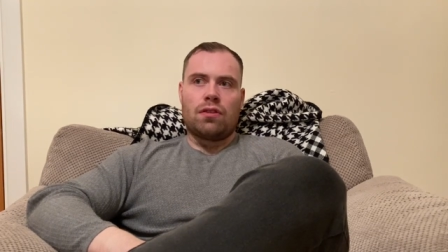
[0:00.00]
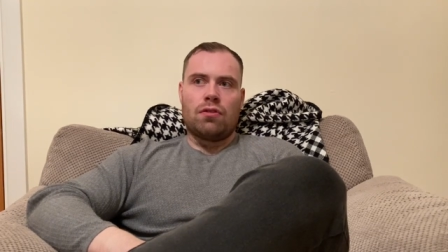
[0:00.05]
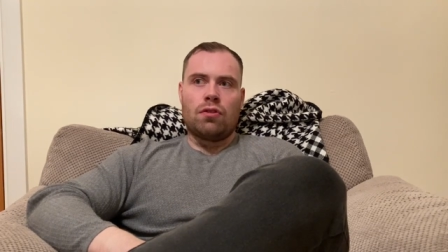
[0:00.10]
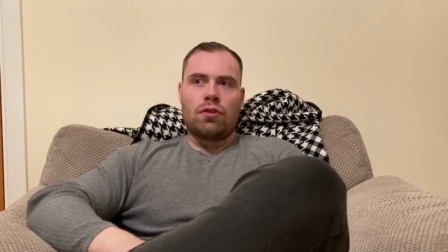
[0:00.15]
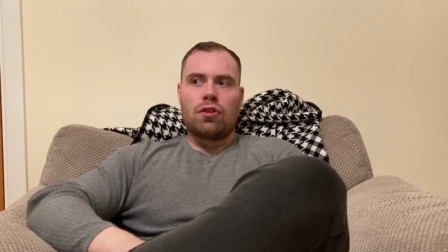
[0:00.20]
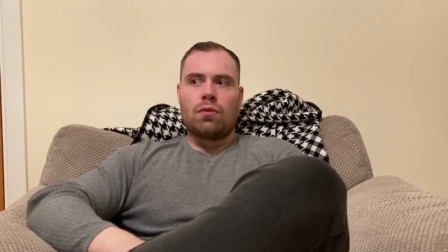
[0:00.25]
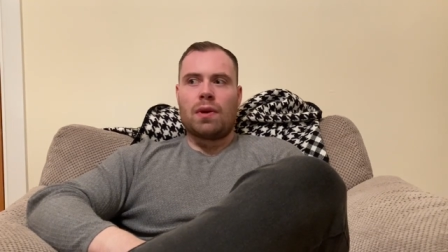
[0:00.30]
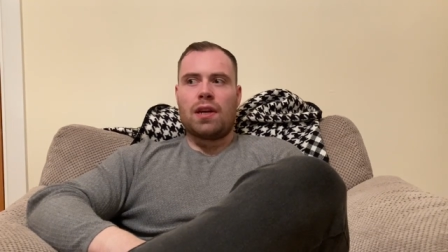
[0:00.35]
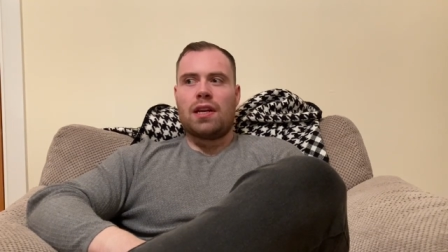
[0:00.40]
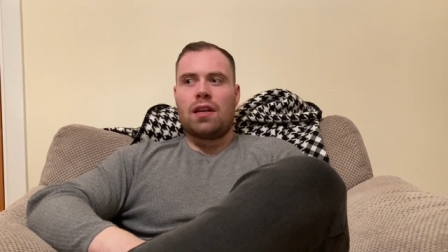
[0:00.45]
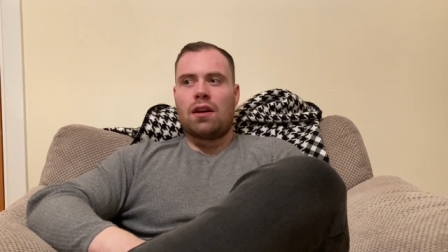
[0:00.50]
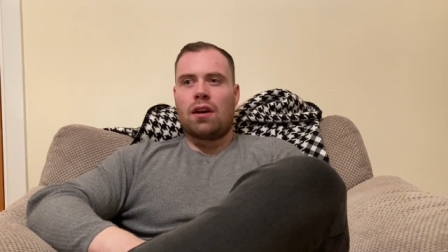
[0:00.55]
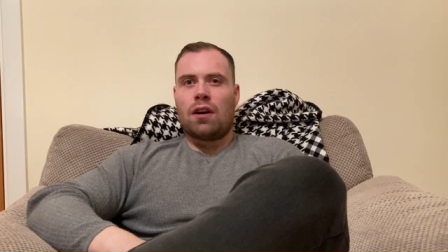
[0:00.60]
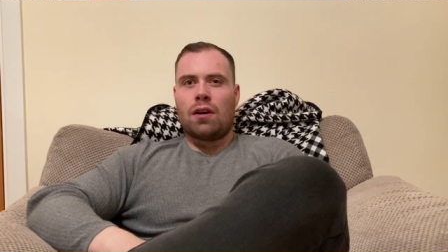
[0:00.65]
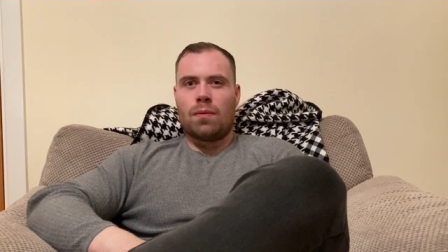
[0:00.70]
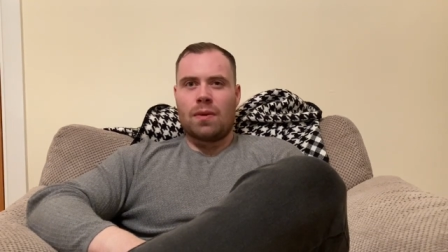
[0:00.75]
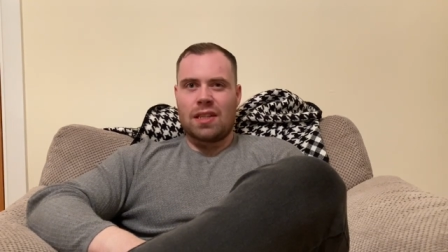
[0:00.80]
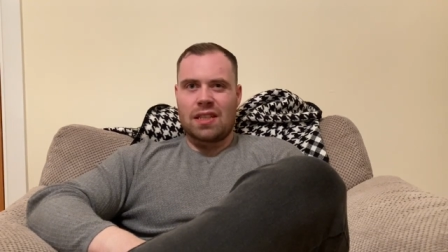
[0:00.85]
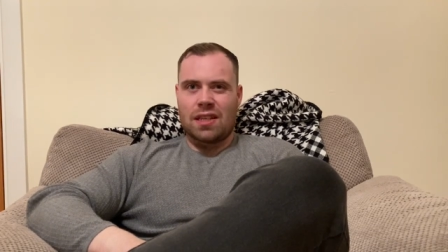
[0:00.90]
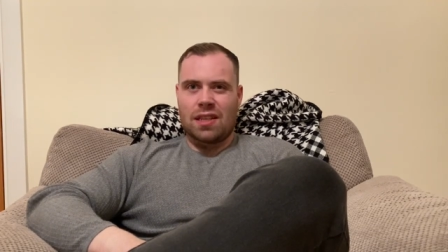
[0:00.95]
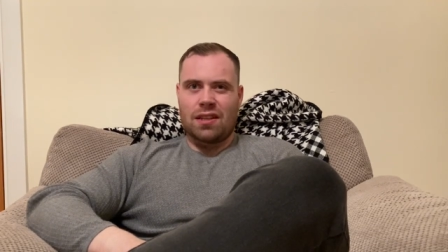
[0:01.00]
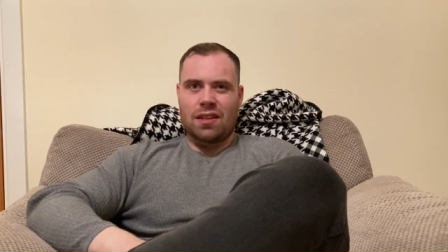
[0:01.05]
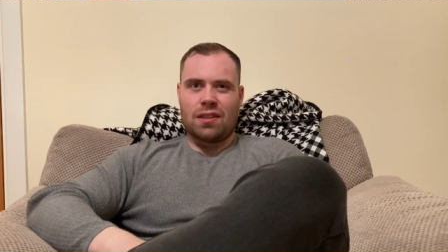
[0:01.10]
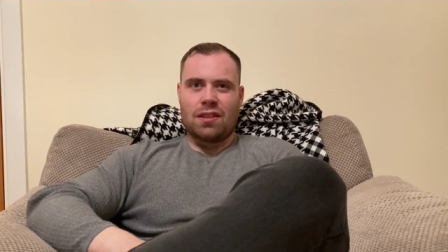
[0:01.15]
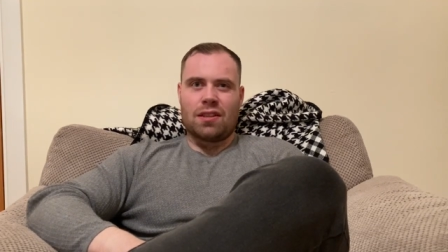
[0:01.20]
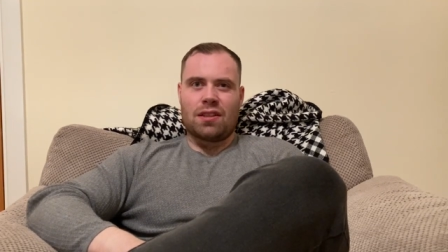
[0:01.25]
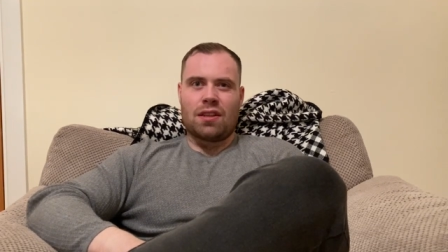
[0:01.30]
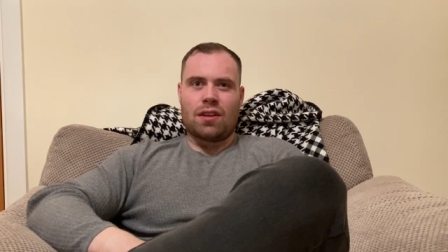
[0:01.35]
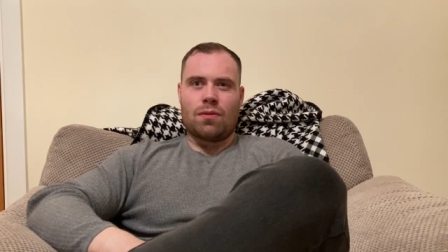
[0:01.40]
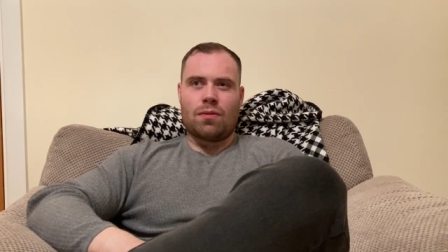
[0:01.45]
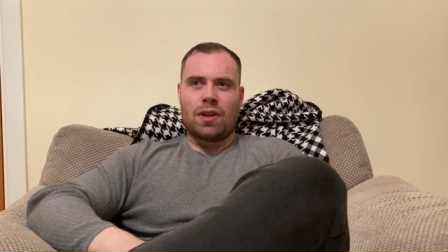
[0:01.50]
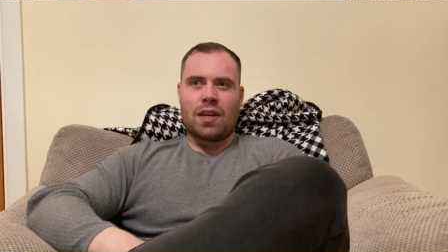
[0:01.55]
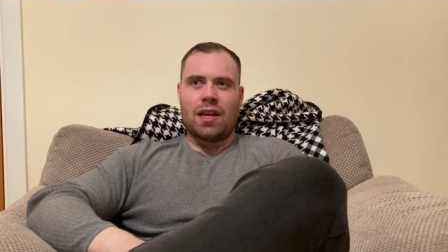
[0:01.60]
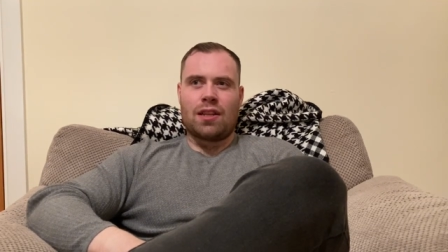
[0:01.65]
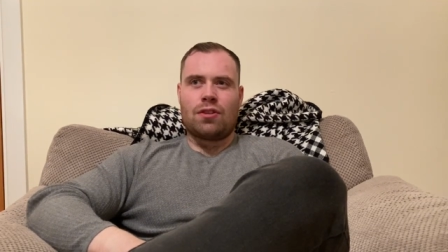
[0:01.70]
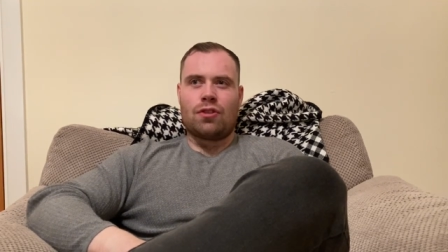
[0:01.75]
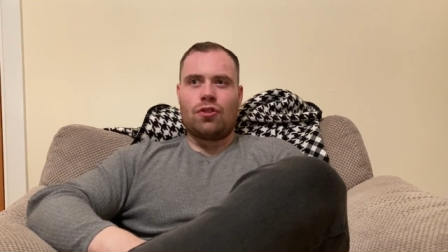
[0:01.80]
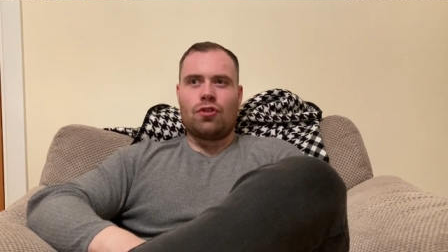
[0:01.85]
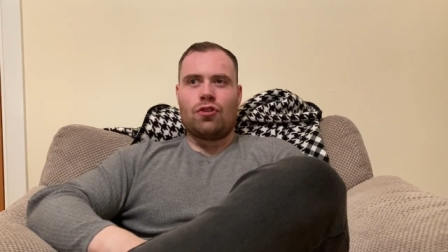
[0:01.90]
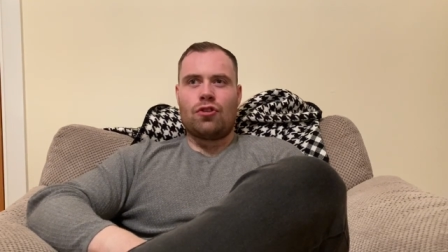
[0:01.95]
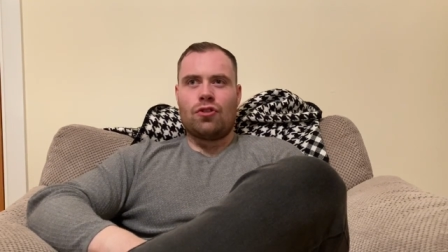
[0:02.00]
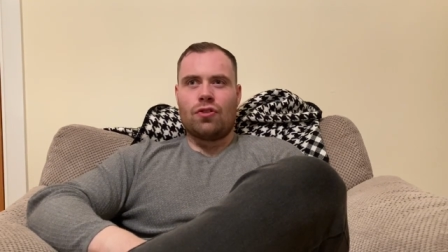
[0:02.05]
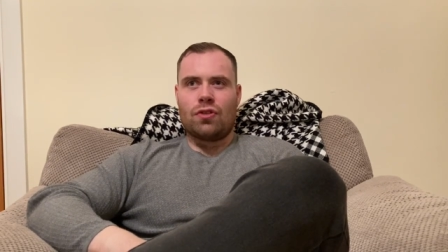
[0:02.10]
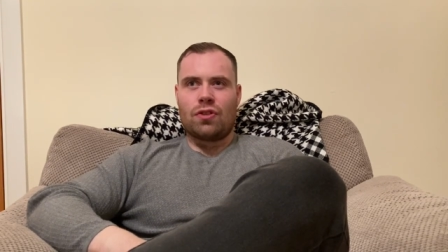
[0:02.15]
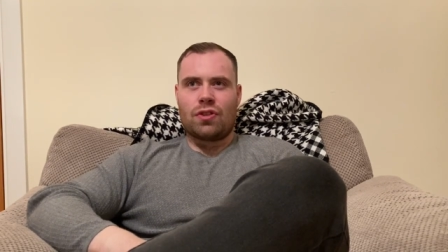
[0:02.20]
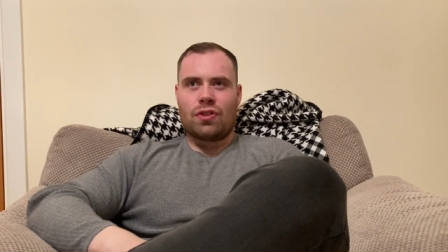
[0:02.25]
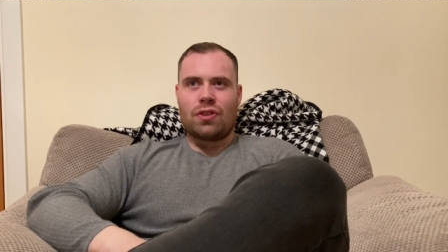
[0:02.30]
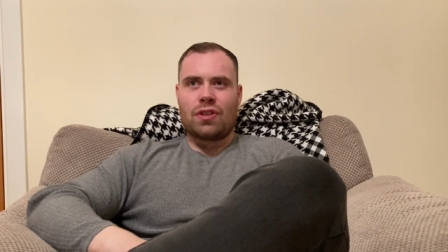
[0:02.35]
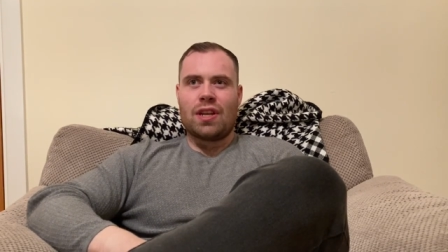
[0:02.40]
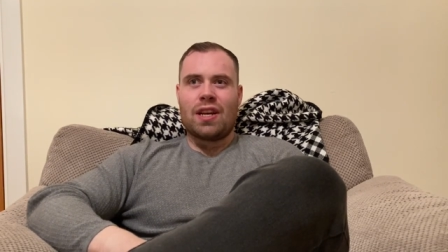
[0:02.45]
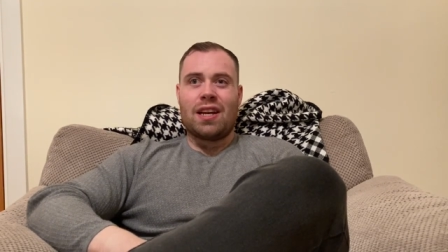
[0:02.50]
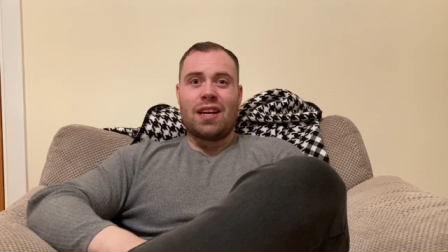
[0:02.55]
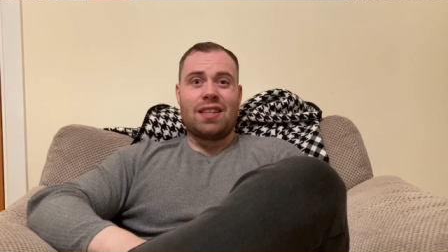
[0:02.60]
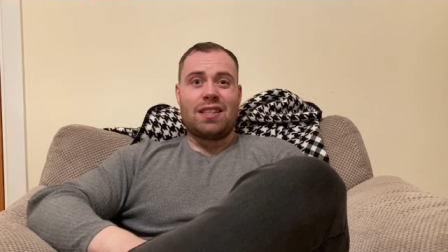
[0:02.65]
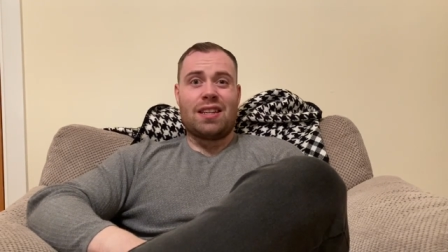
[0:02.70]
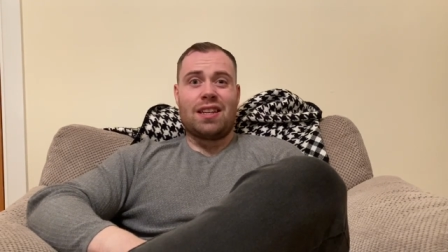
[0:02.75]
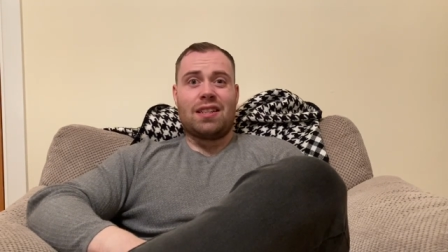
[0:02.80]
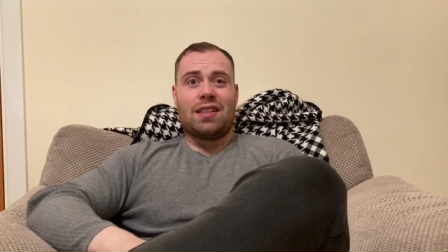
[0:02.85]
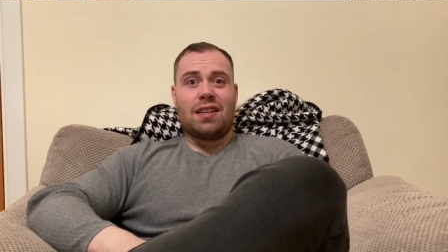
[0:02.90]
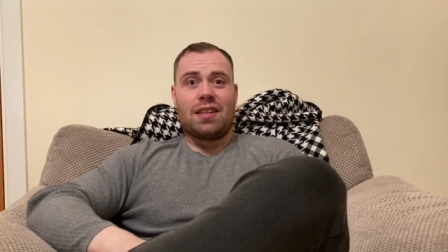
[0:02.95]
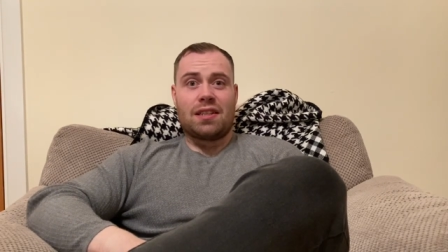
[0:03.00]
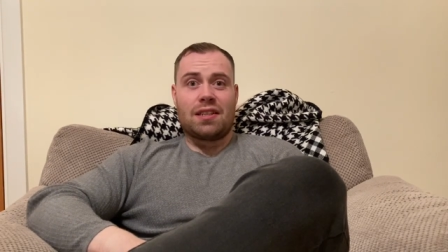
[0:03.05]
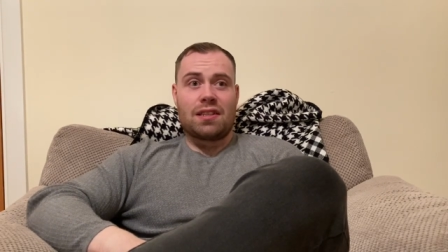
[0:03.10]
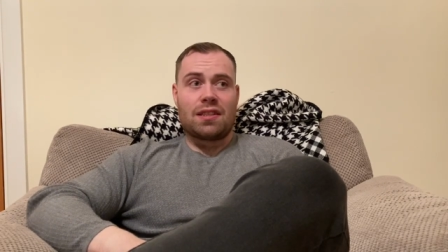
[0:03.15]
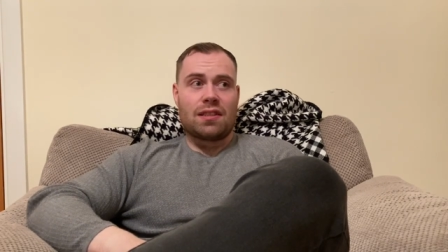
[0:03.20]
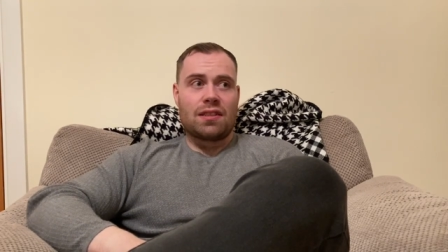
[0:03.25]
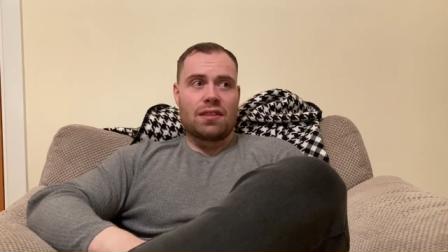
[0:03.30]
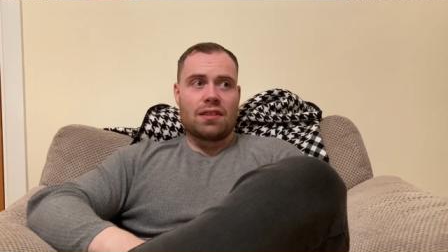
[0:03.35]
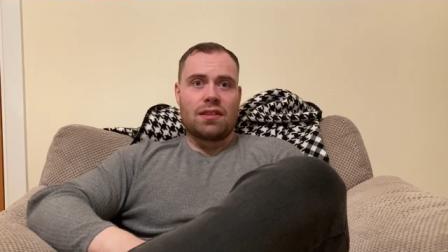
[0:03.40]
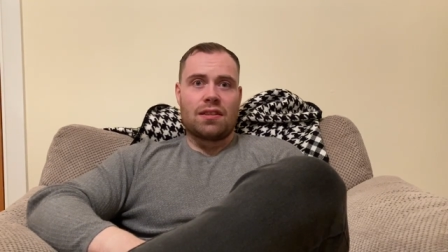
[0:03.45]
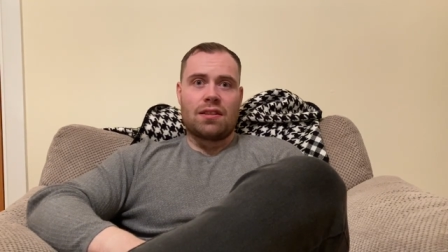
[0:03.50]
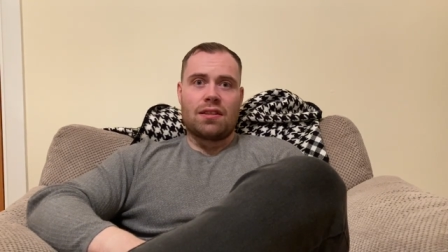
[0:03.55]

Look at the way he always is on the zone. It's just, it's not nice.